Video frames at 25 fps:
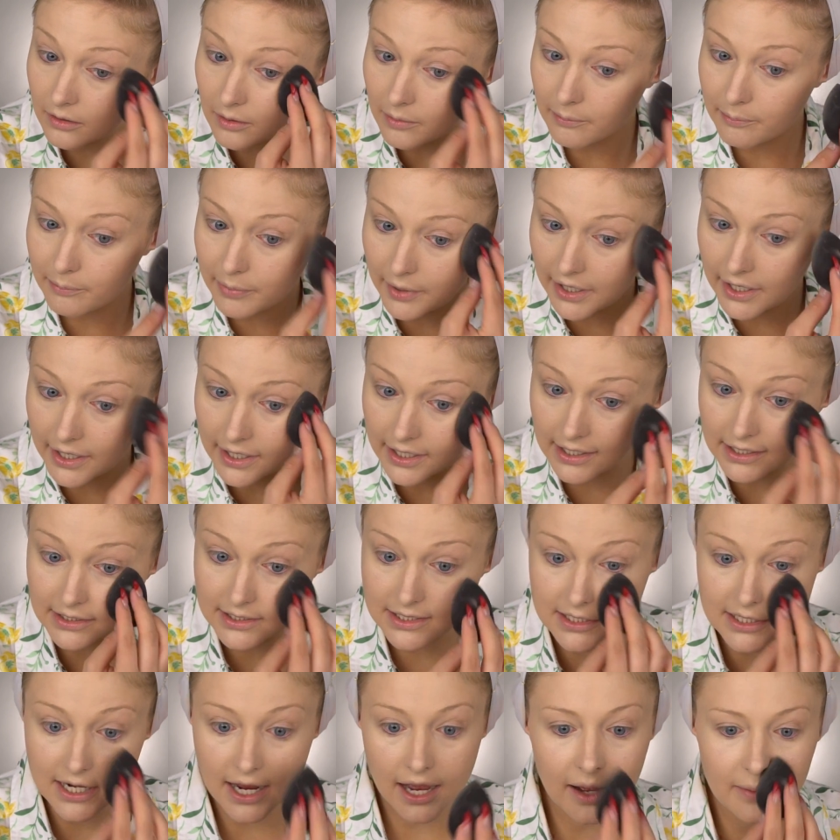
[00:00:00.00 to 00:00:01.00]
but
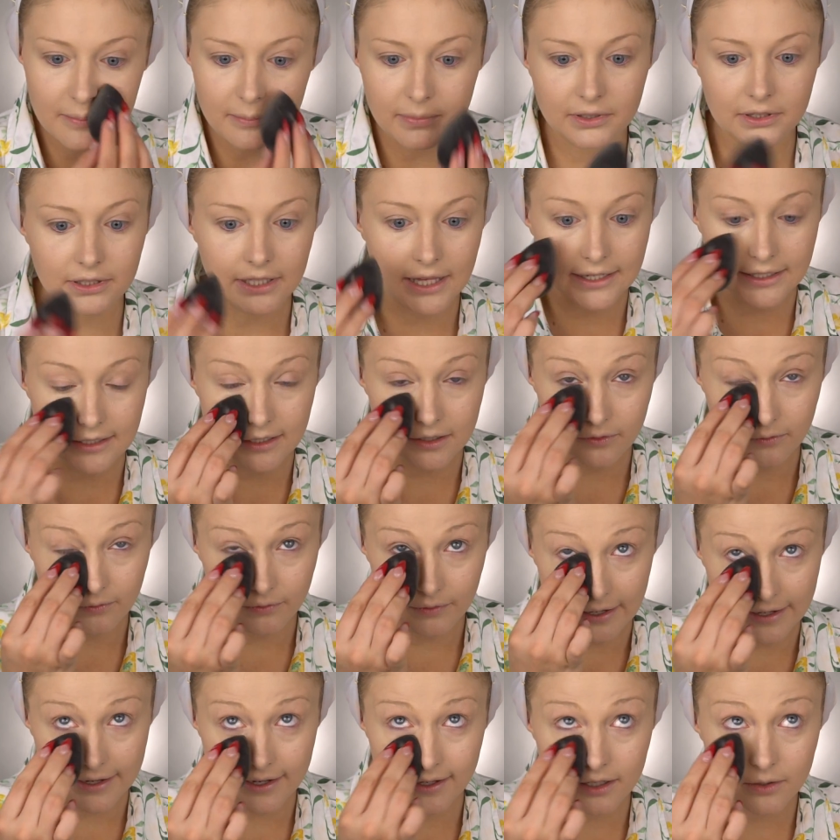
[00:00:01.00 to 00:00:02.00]
it's not blending
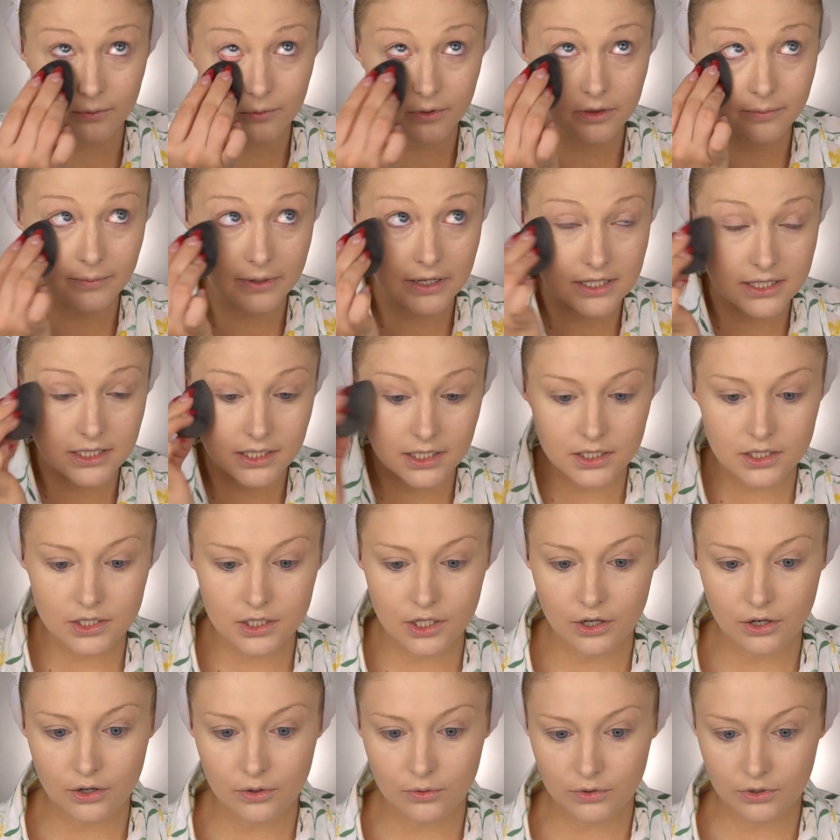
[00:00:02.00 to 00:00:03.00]
right in with my skin
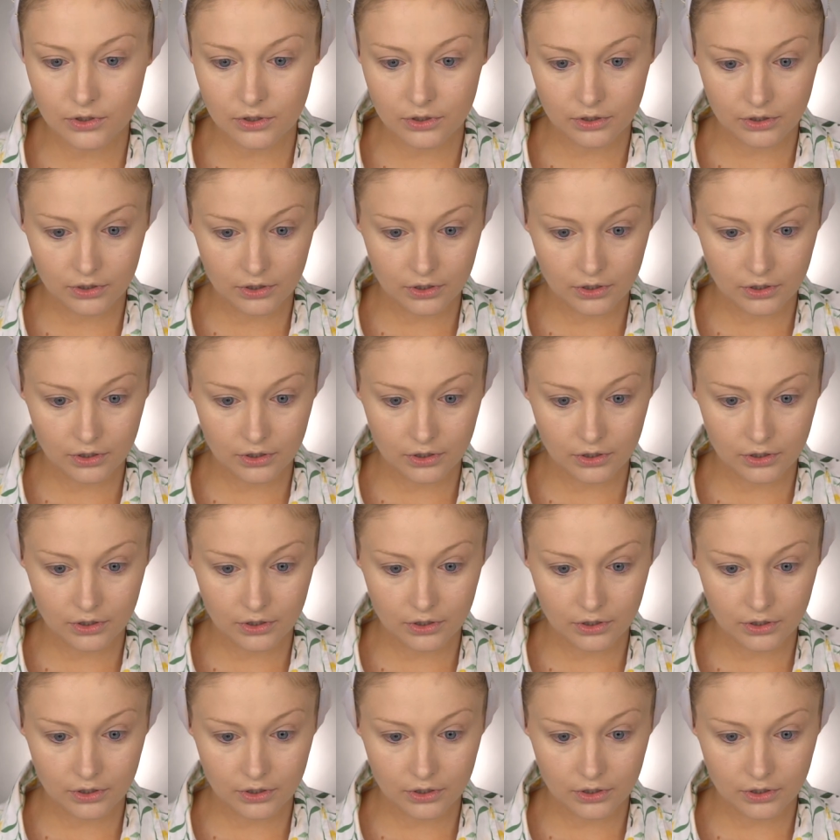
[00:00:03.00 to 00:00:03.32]
tone